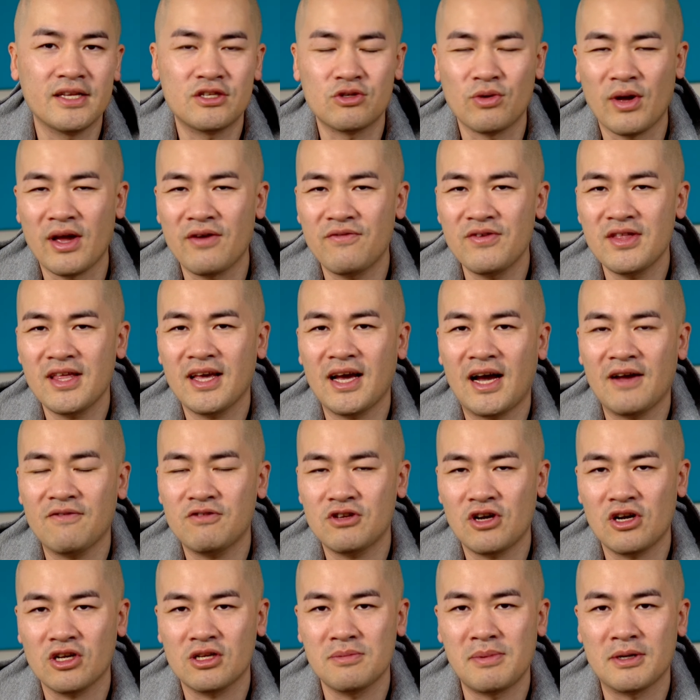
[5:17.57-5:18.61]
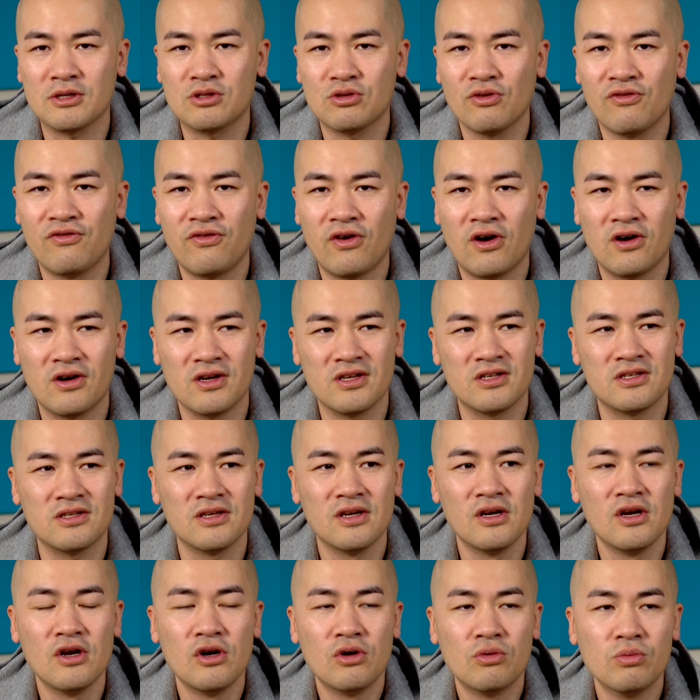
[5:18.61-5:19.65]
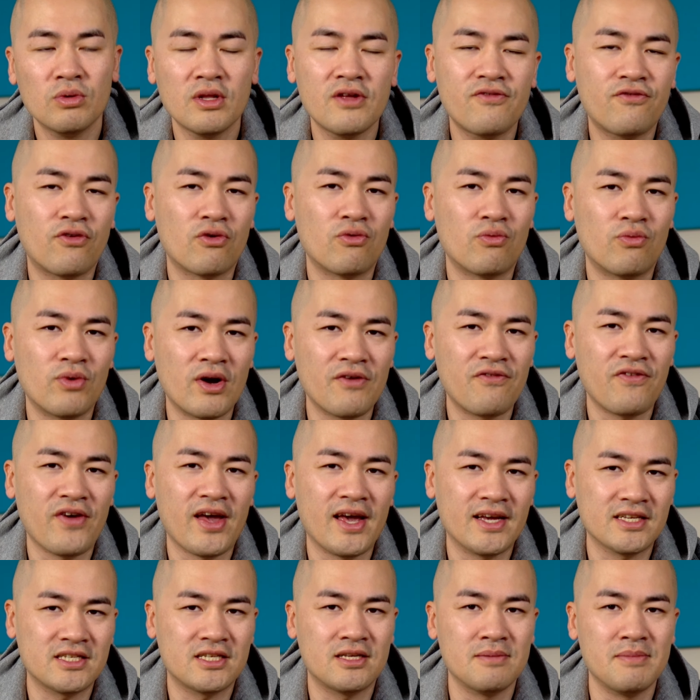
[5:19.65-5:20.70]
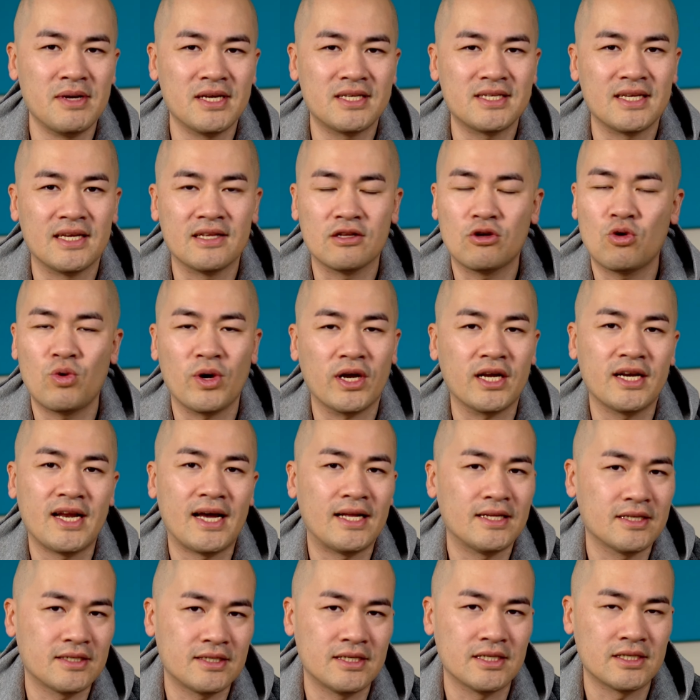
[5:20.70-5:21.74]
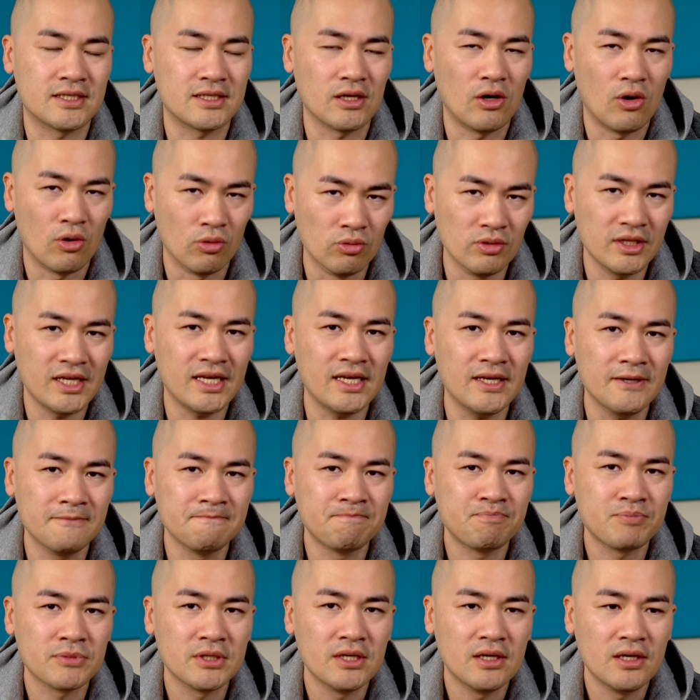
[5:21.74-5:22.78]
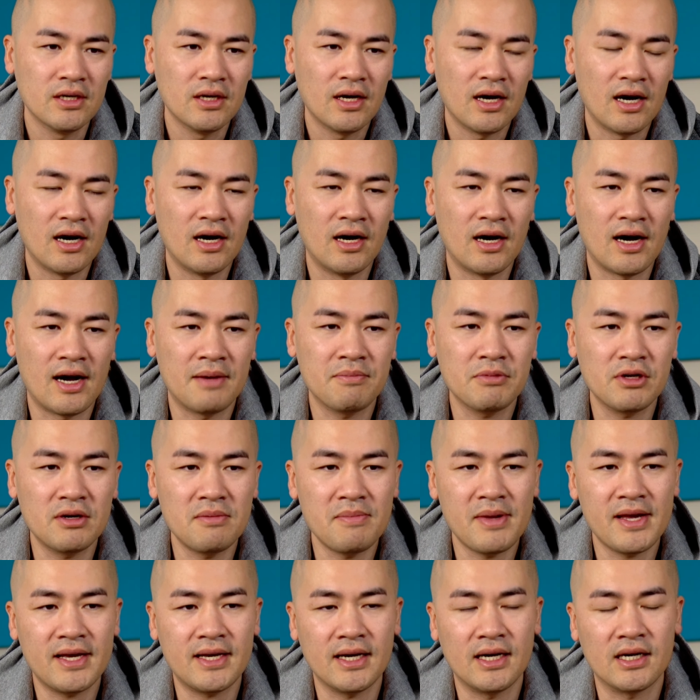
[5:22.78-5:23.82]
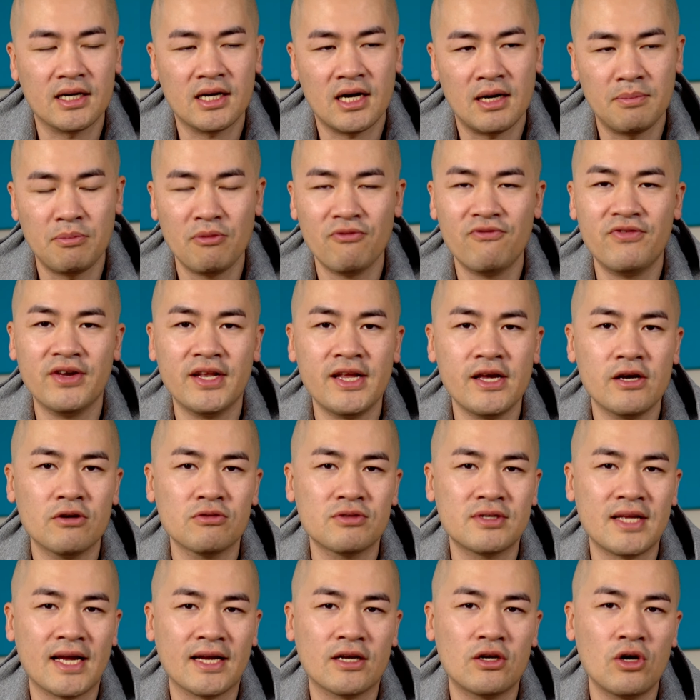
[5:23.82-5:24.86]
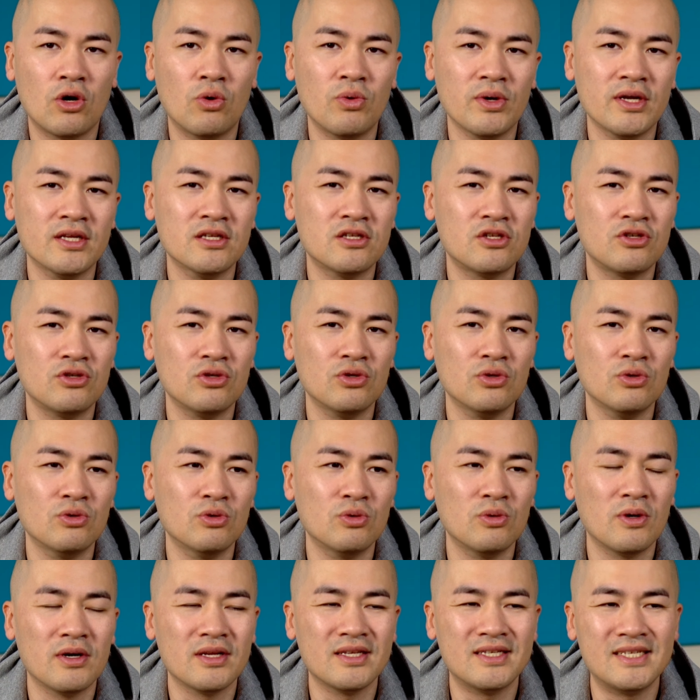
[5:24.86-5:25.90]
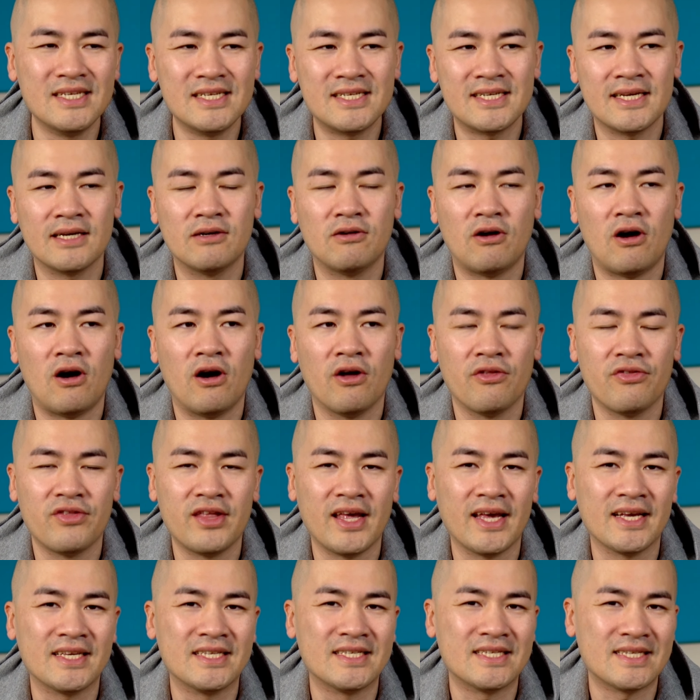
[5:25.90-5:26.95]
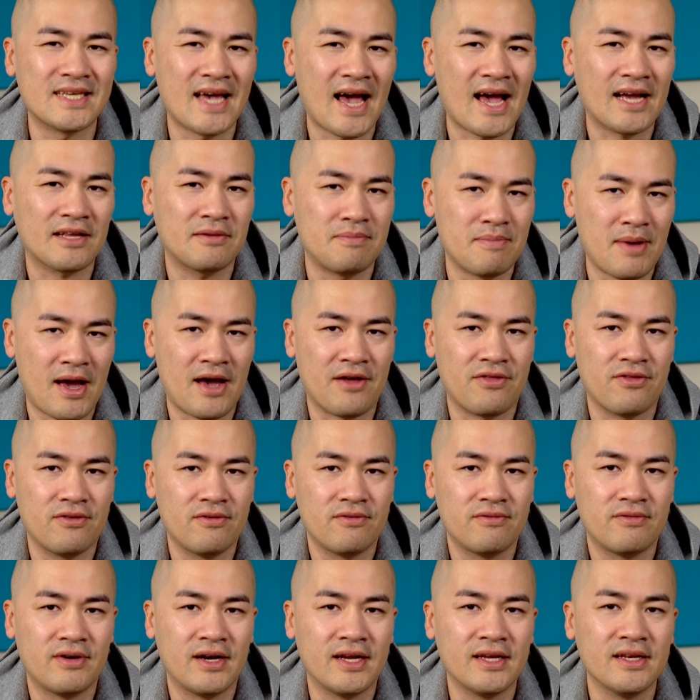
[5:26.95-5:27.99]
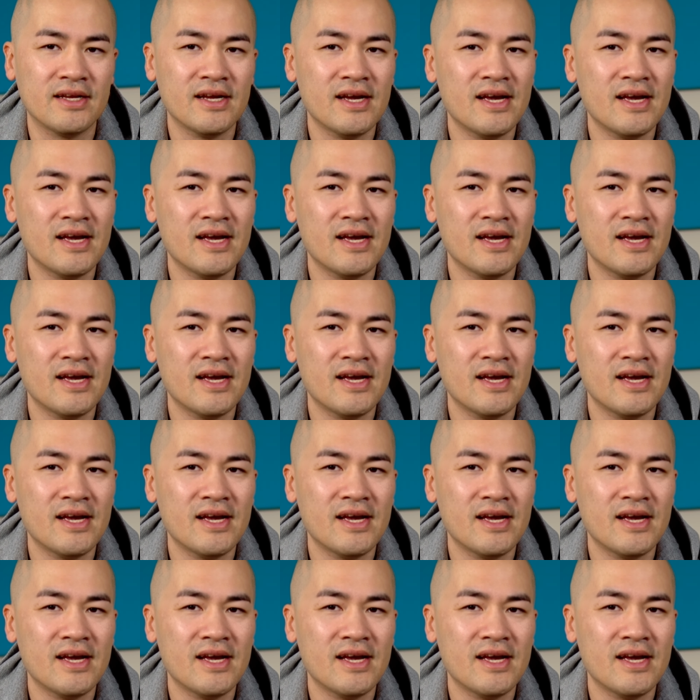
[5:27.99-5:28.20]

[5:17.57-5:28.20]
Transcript: So everything I've talked about so far is really for rough estimates and quick analysis only. I'm gonna make a couple videos that go into detail on the exact math, right?